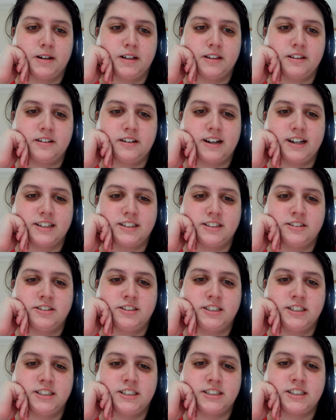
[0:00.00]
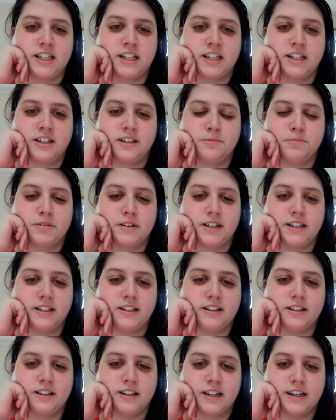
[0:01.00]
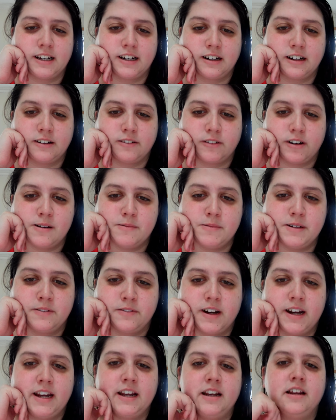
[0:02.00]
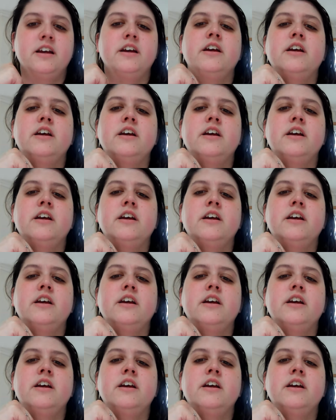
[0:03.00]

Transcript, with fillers: Other actresses that could have played Claire, Robin Wright,